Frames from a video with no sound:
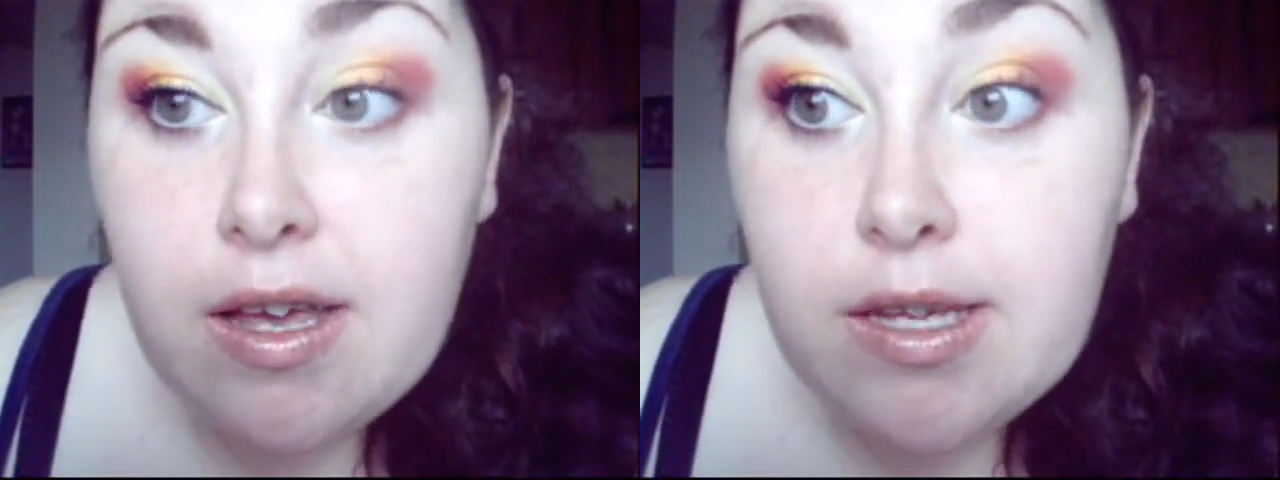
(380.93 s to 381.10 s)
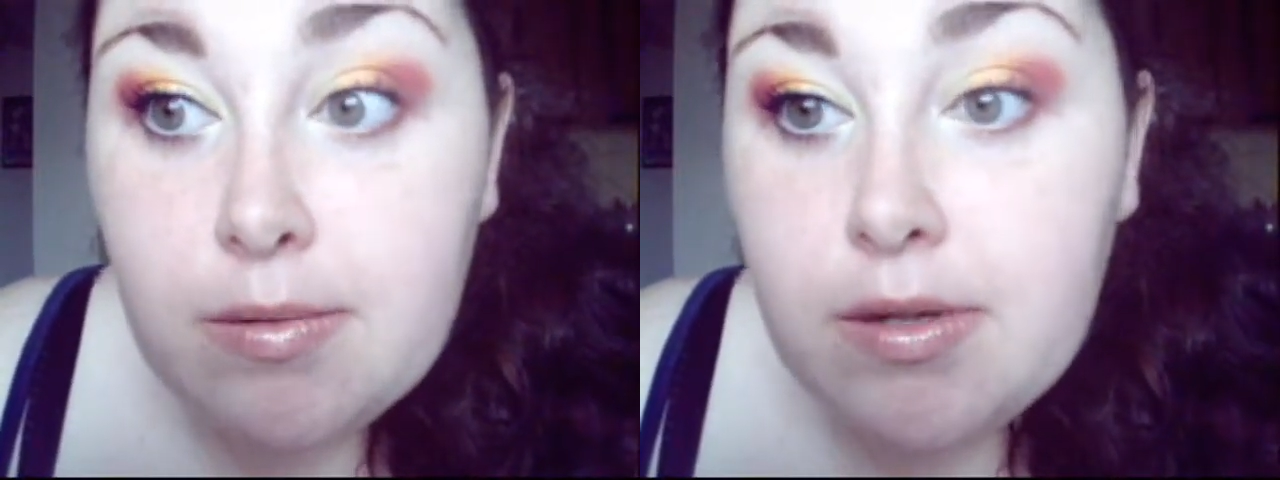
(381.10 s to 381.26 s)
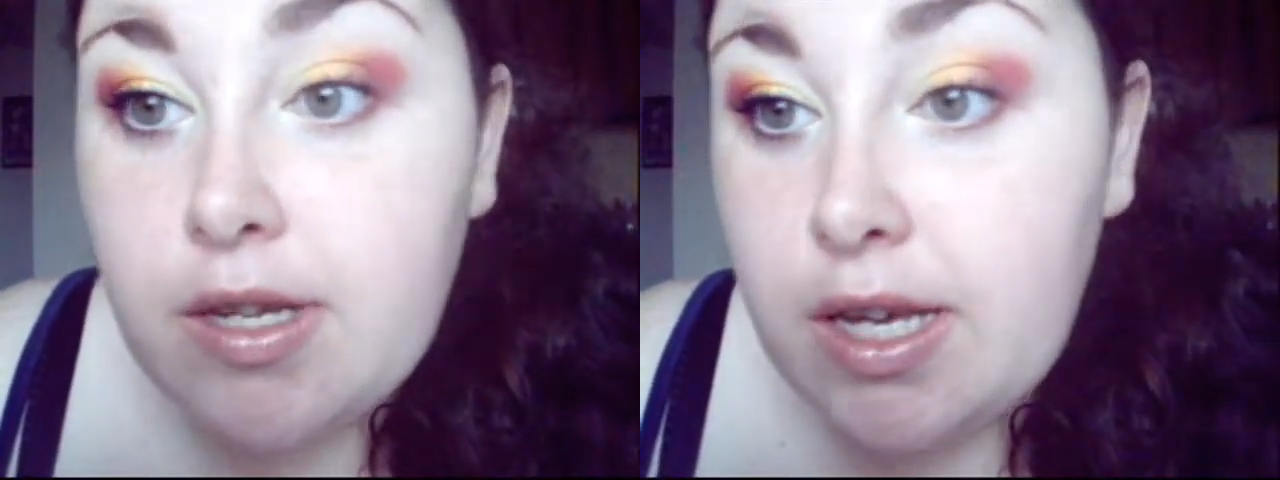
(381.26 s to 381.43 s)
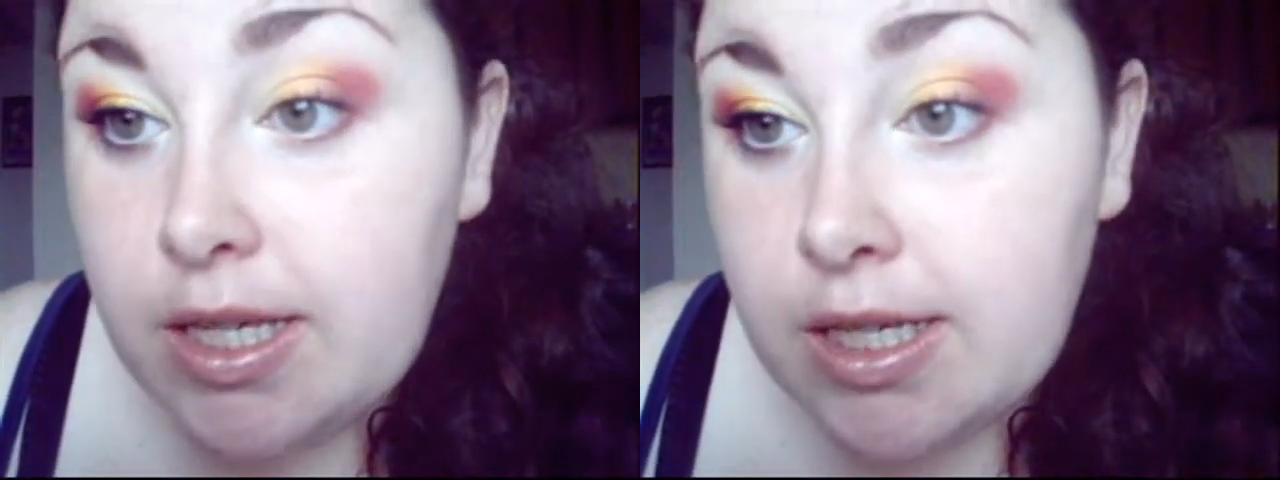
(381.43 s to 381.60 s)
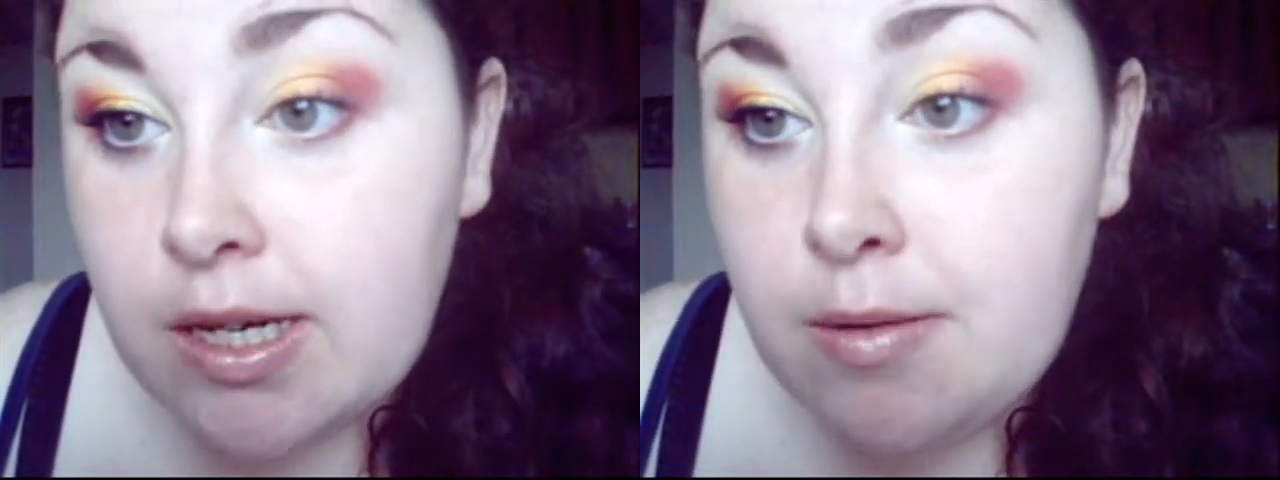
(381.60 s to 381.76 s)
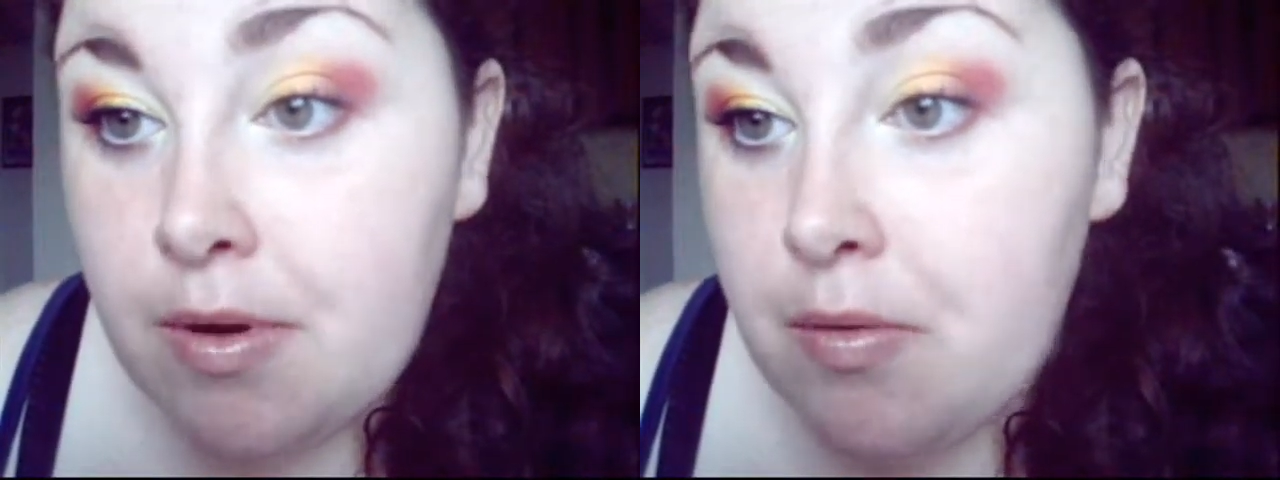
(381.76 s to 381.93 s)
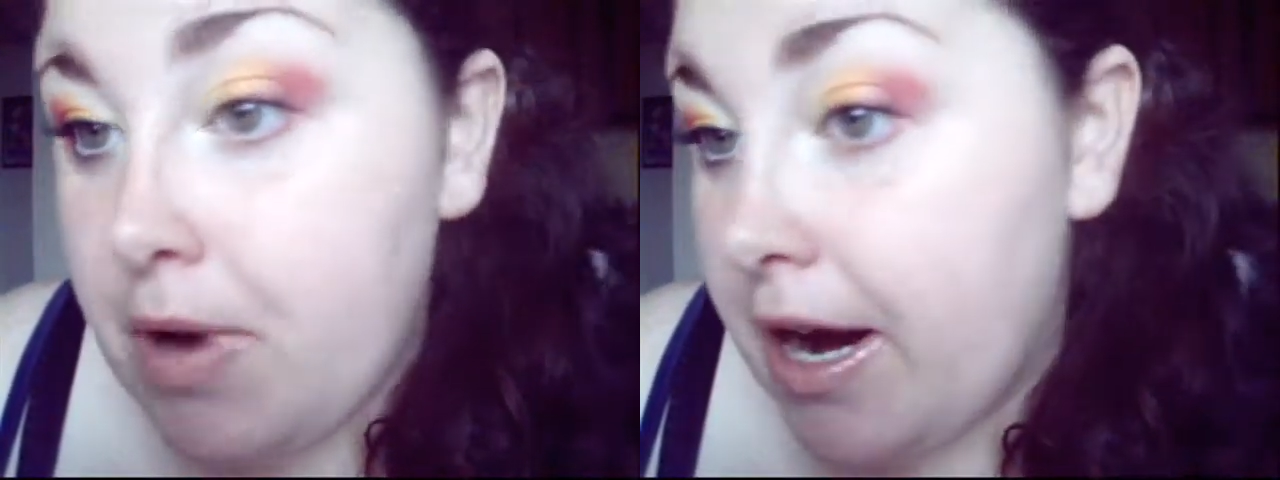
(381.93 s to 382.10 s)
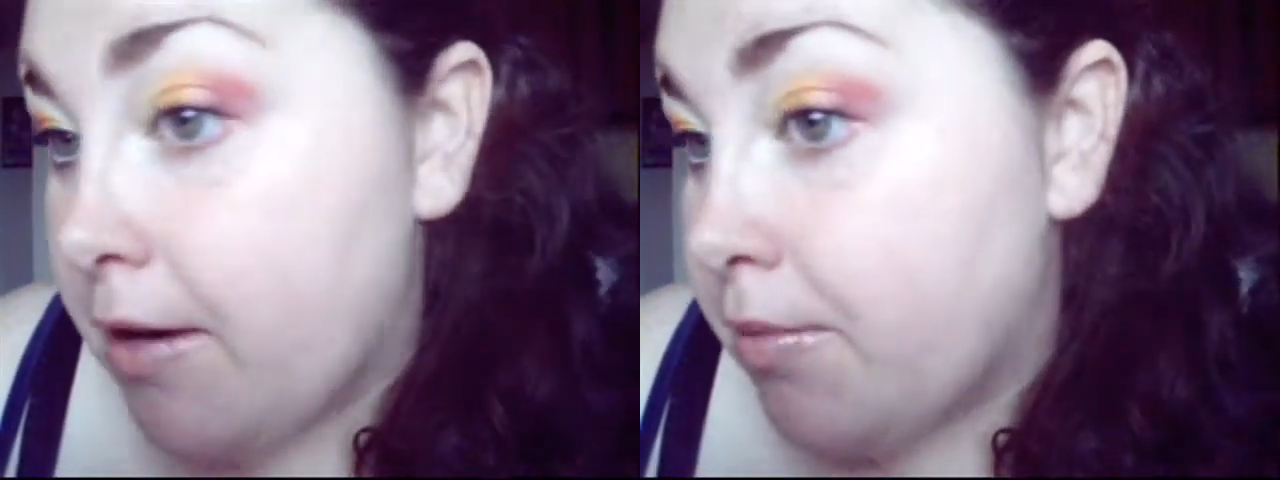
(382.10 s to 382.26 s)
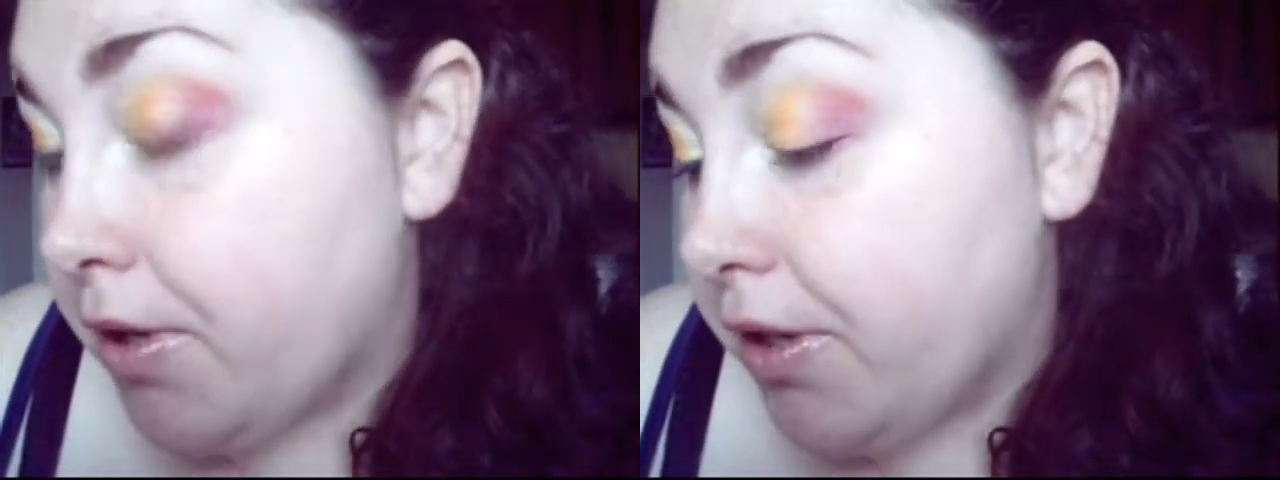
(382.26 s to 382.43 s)
so it's going to be
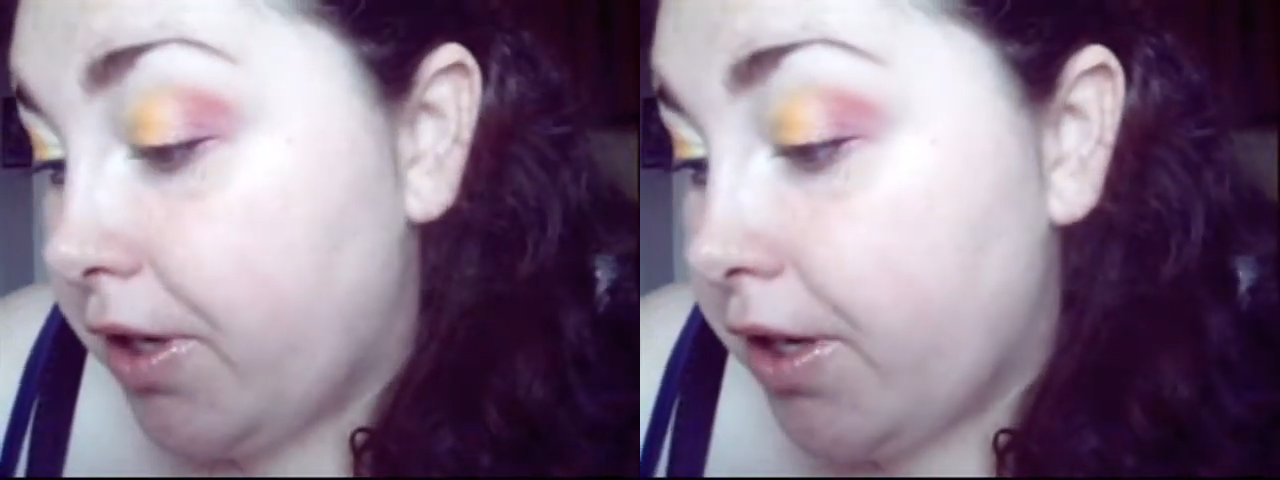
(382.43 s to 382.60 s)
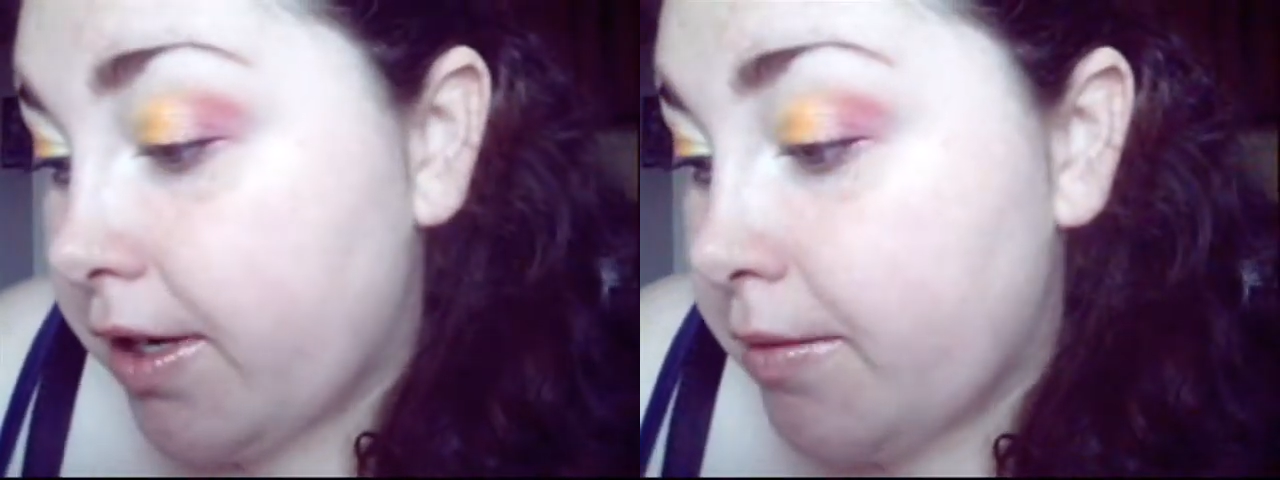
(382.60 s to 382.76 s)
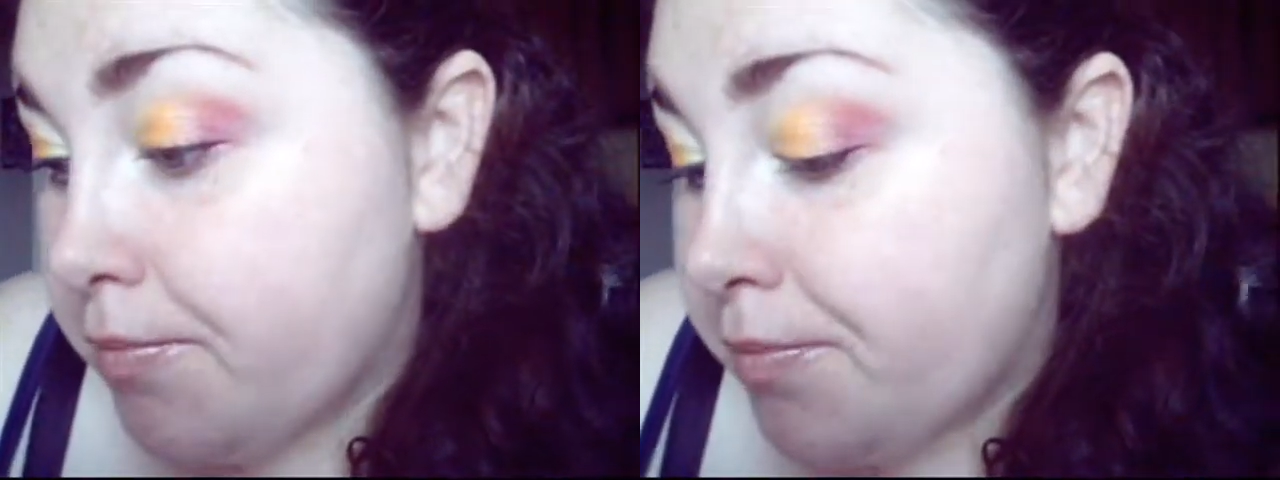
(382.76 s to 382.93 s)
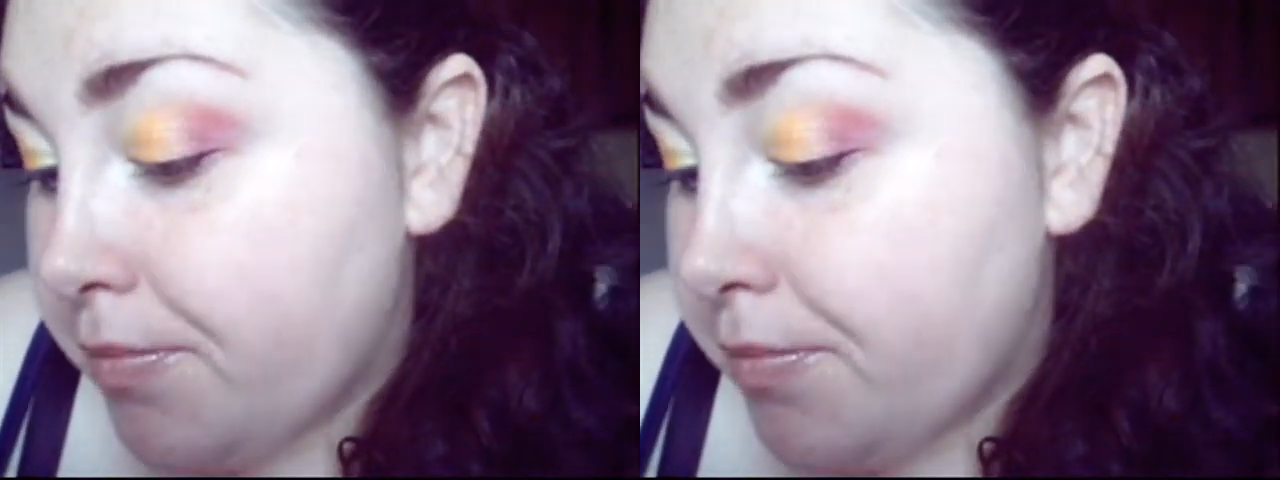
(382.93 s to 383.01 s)
wearable look.